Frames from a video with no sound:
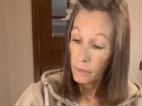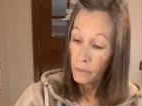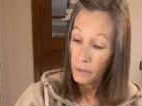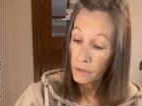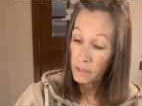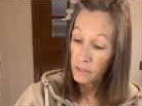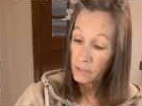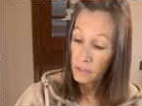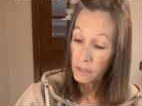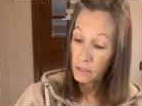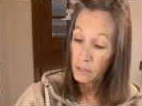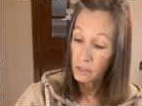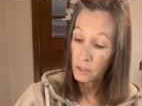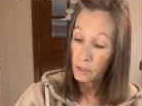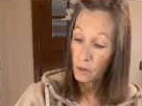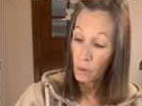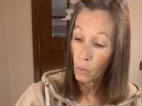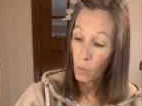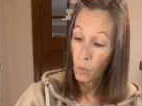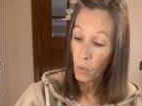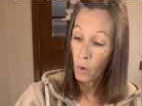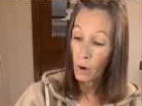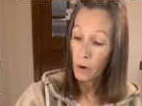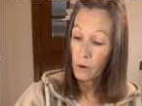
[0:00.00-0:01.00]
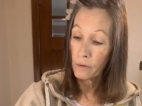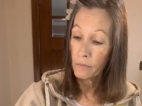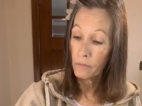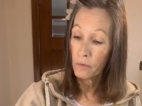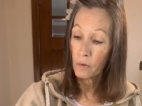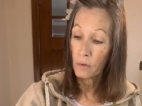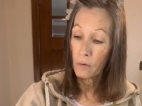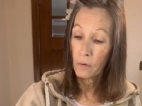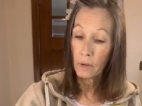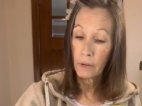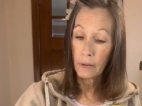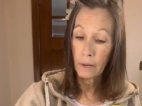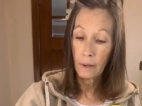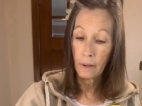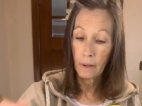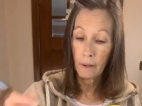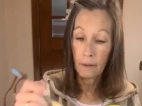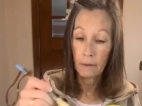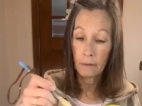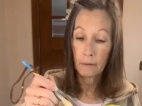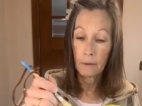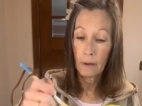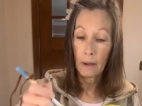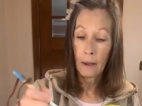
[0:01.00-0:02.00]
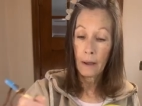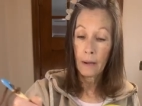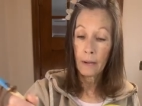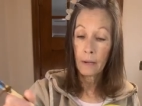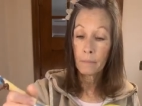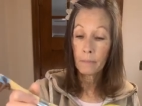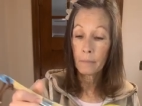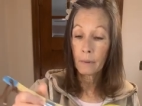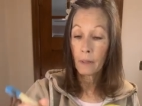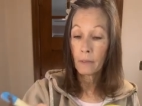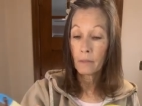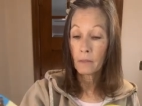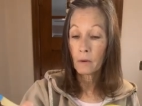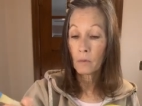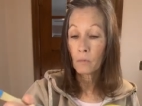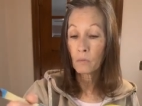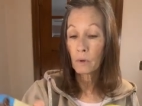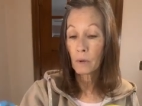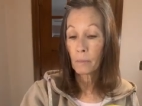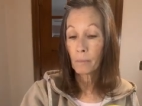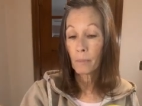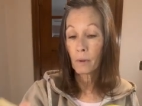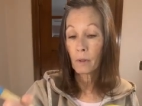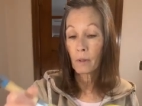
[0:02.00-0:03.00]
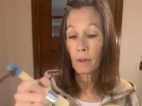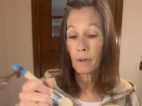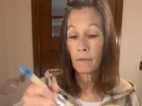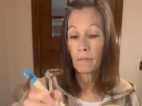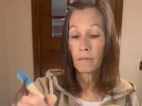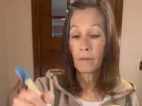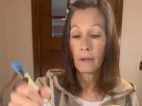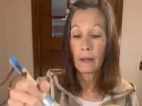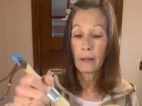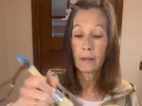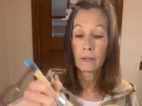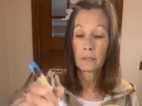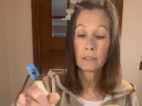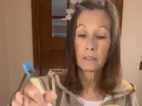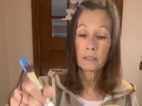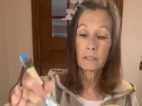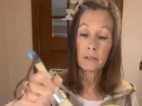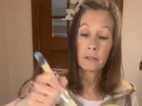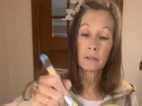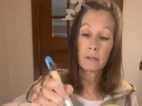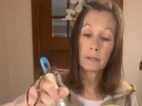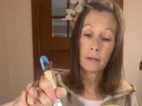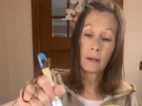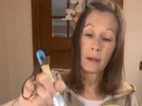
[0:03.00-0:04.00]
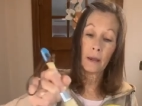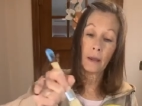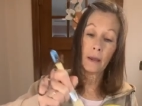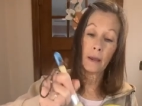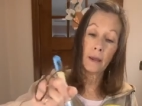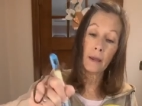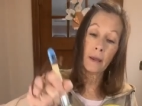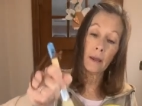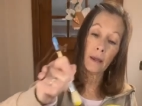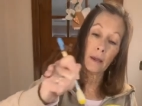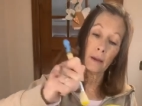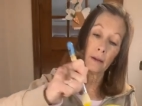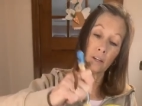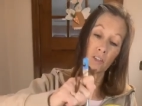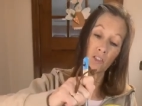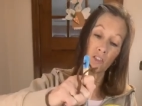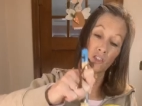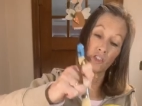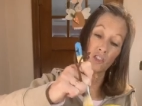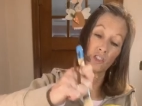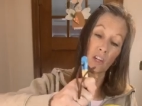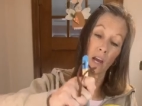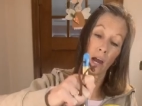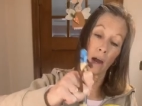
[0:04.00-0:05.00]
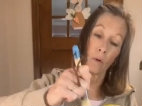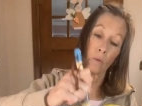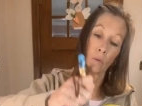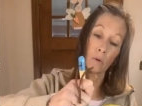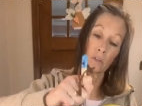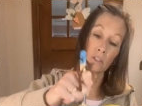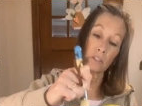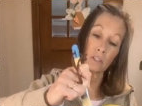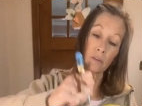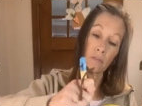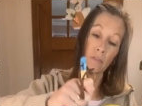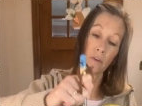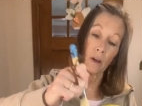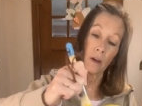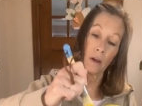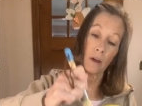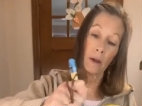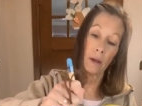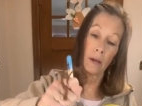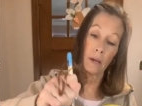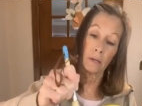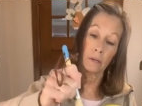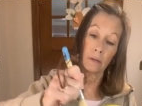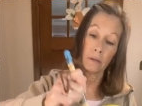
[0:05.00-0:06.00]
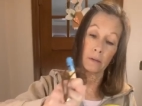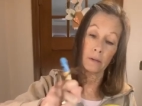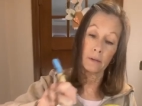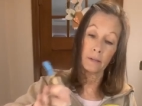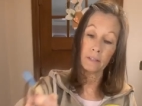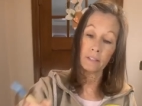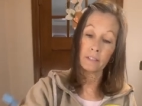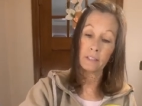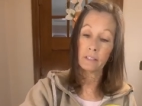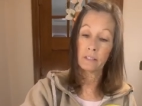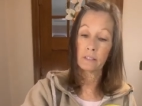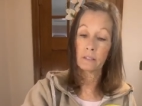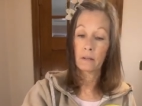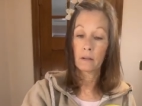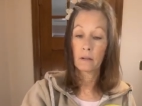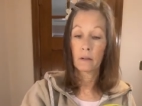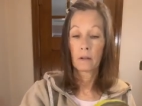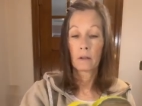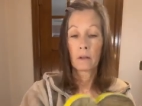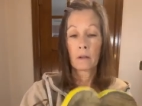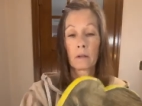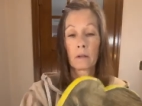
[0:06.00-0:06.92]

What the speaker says: this is a wonderful, again, I am in the Ripple event today, and it's Showers of Kindness.